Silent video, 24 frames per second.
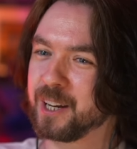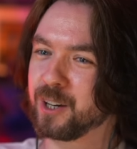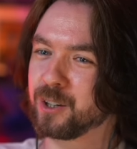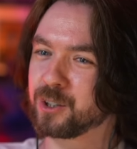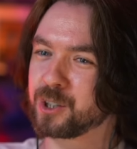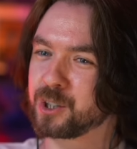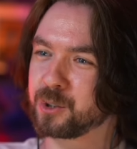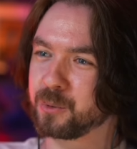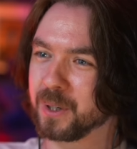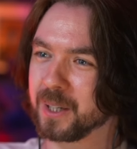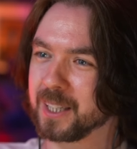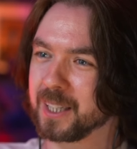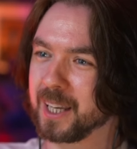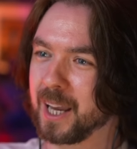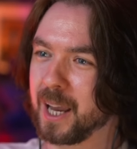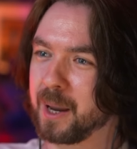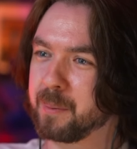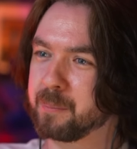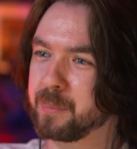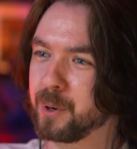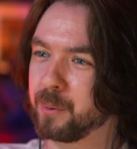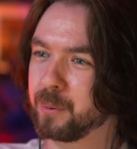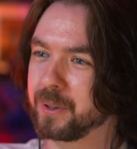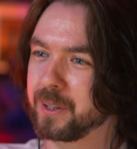here's Squid
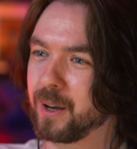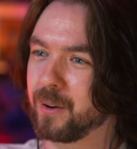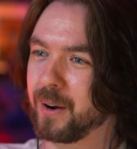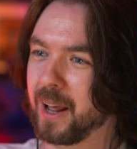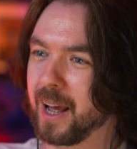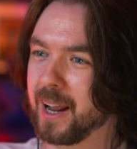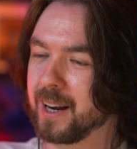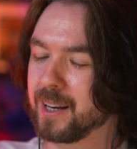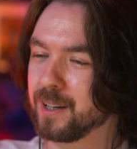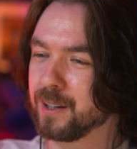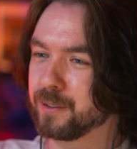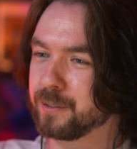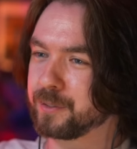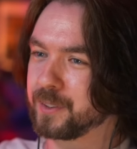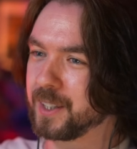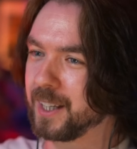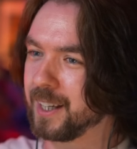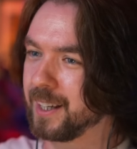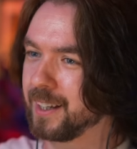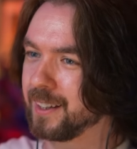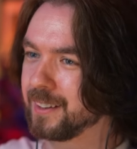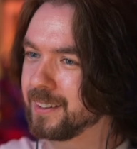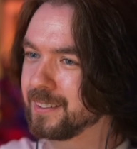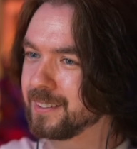Game, but without any of
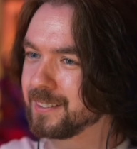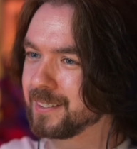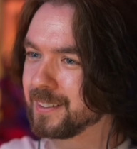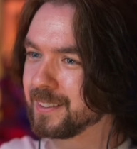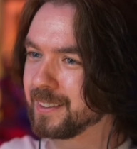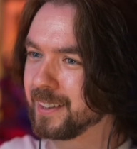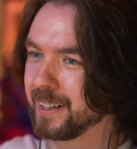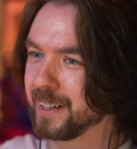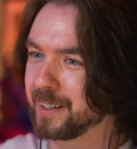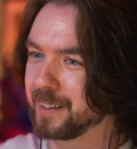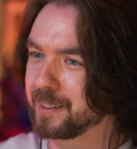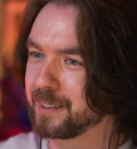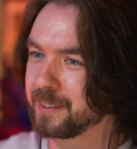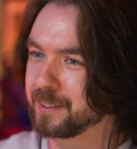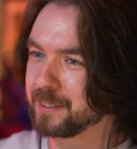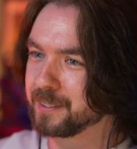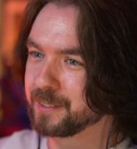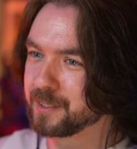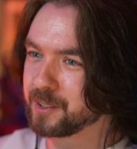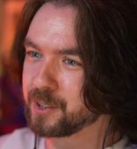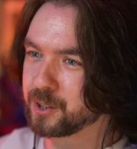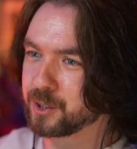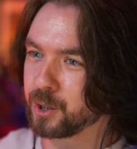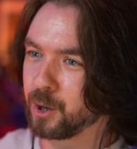the like
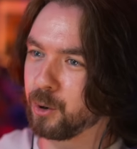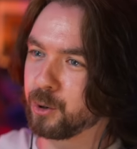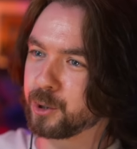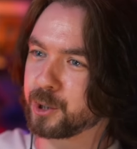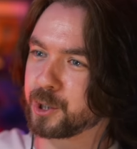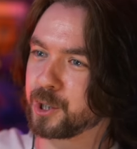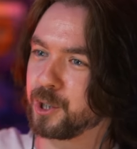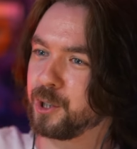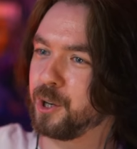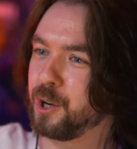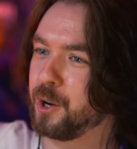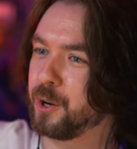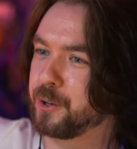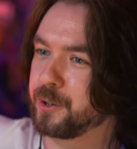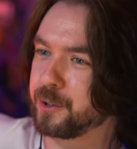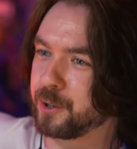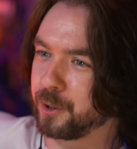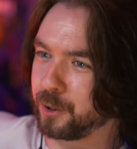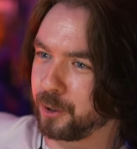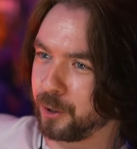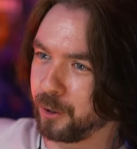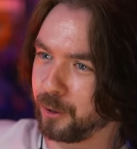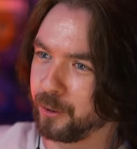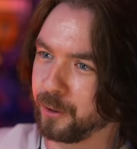social
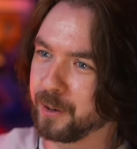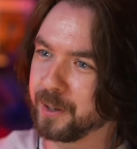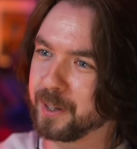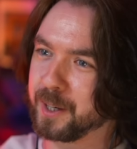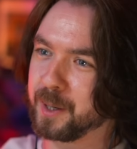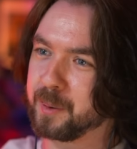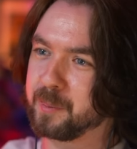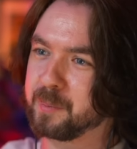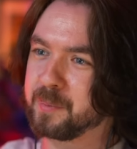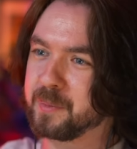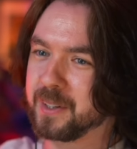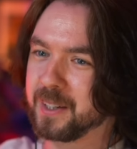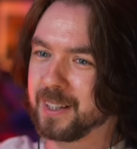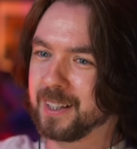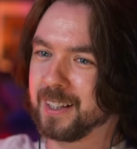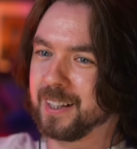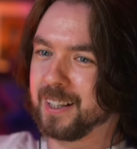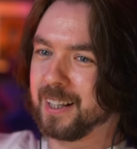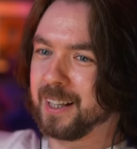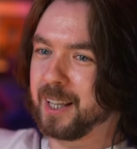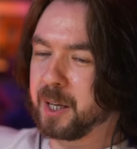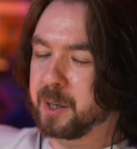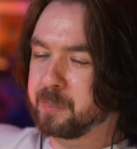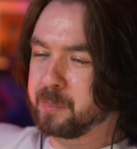undercurrent and
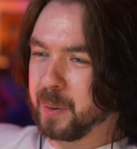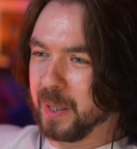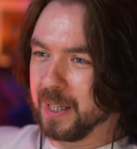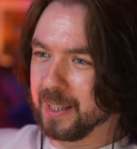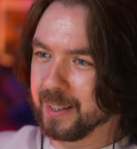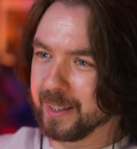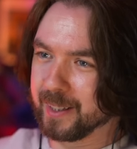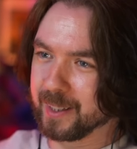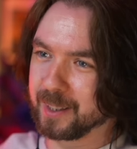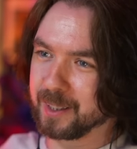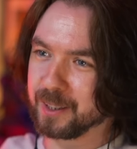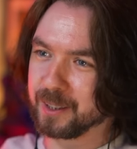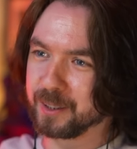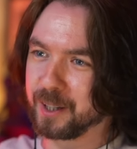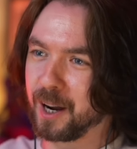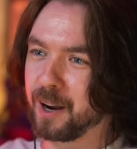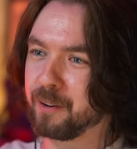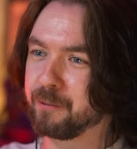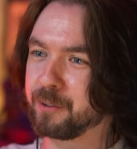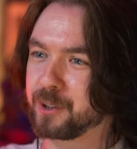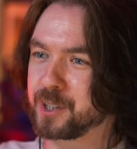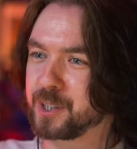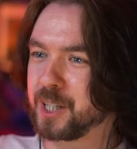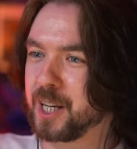like political
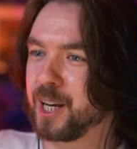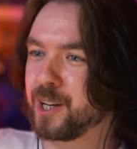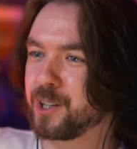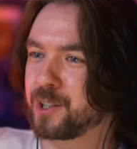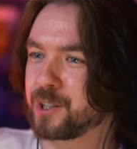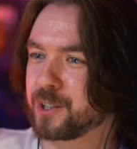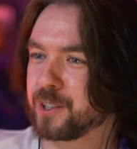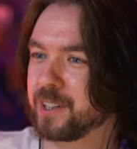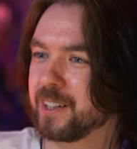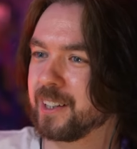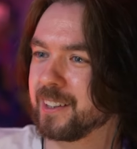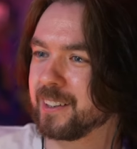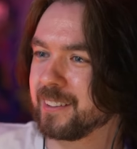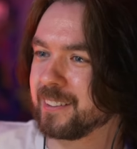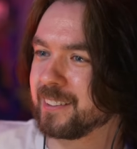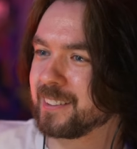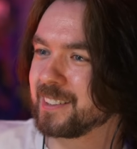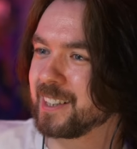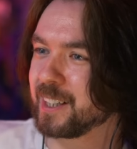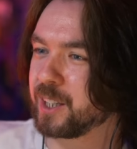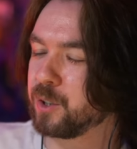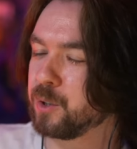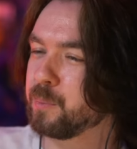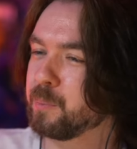conversation. And
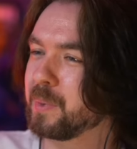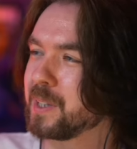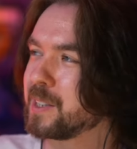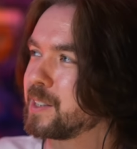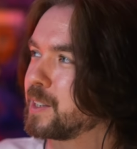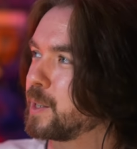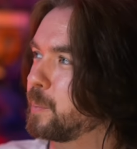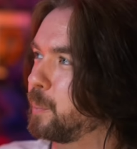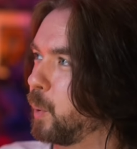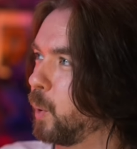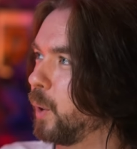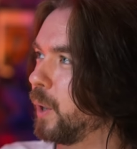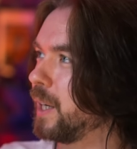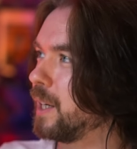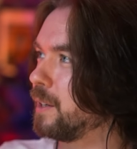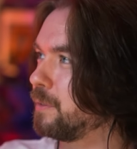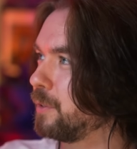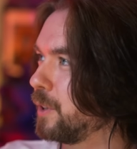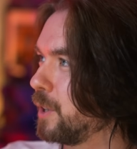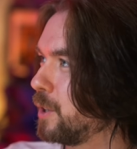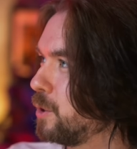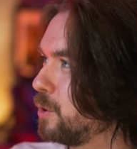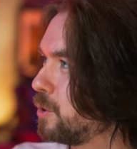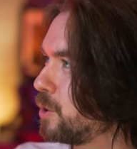it's like, you missed the point
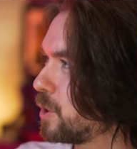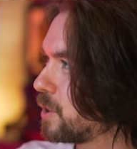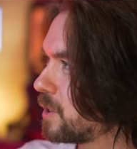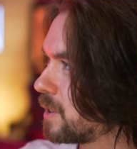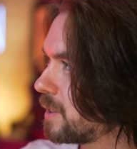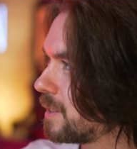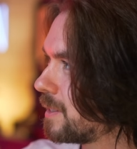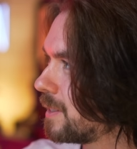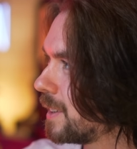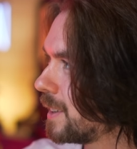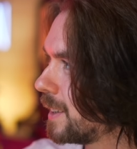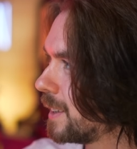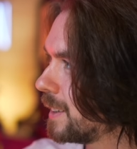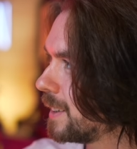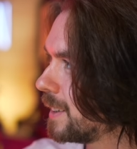of it. You just